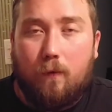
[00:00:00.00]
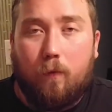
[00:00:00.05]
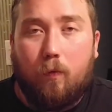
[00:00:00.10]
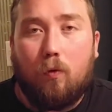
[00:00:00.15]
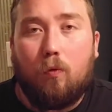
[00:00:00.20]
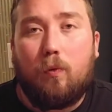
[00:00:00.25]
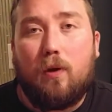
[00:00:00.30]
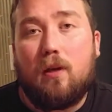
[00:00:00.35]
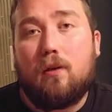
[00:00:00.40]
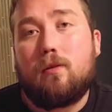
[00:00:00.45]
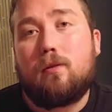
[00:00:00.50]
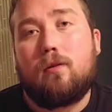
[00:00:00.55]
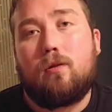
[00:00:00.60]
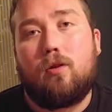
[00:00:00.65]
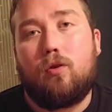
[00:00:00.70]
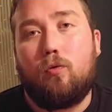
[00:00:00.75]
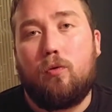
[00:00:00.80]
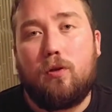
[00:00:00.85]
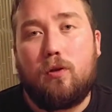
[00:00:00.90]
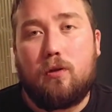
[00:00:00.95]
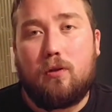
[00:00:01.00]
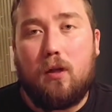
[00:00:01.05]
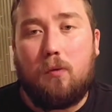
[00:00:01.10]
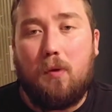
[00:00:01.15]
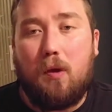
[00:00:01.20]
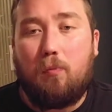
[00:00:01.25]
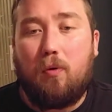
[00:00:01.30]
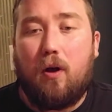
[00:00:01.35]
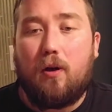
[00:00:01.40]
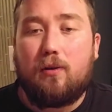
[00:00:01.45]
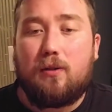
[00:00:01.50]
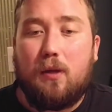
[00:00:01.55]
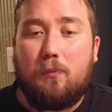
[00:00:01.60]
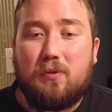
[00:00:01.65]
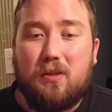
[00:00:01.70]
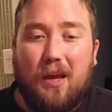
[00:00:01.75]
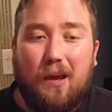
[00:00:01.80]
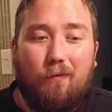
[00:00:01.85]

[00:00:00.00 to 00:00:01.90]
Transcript: 4 weeks, 2 inches on my biceps.